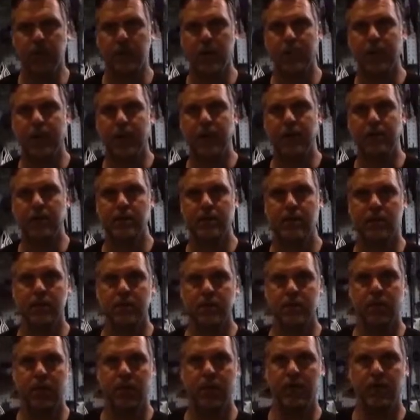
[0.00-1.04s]
up, guys? This is
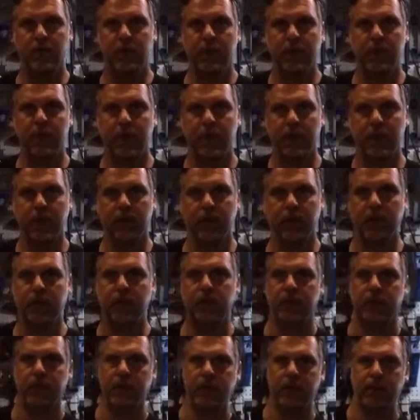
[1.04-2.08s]
Rob with
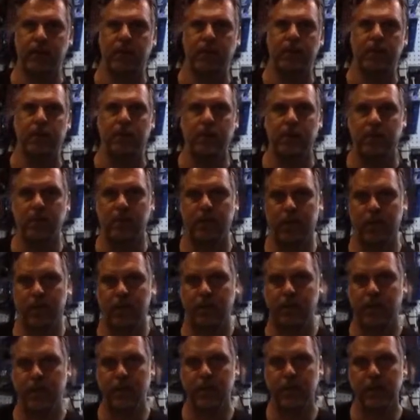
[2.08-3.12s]
another
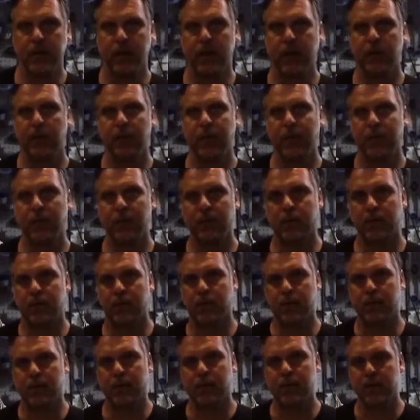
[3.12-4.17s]
resin kit build.
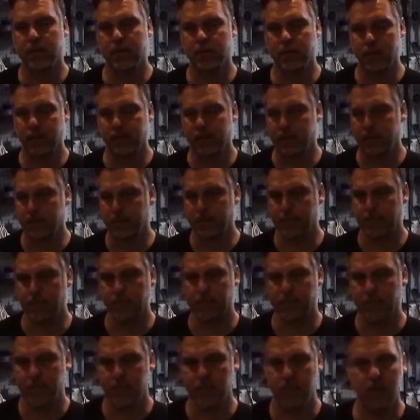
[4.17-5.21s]
It's a
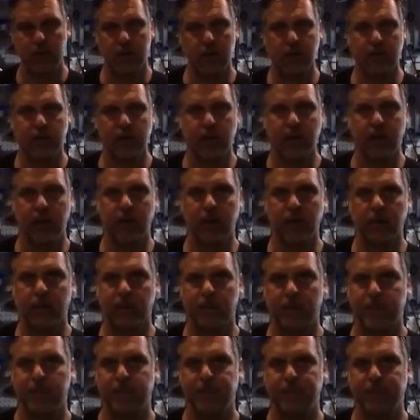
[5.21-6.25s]
studio scale
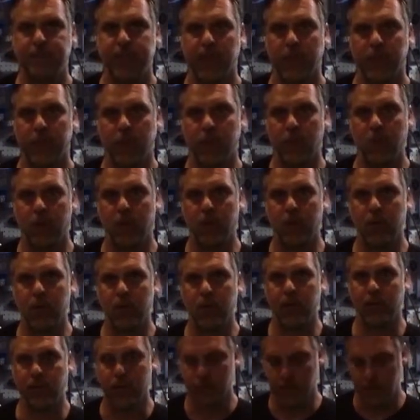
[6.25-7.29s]

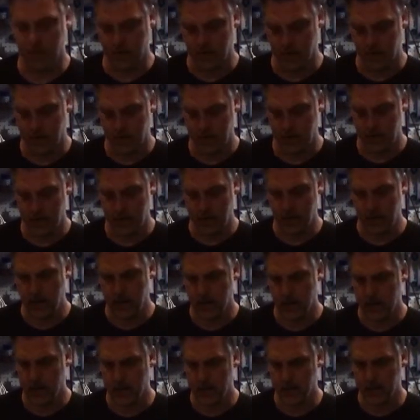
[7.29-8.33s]
Y-wing,
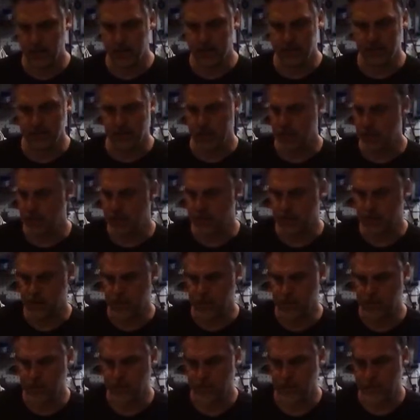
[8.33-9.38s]
and I'm looking forward to this
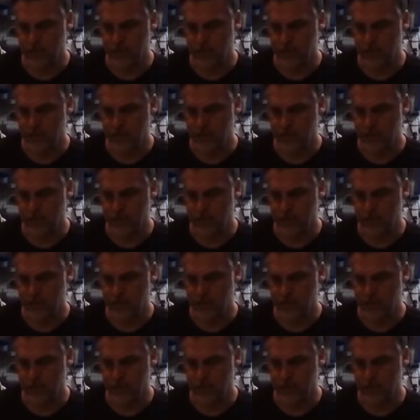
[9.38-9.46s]
one.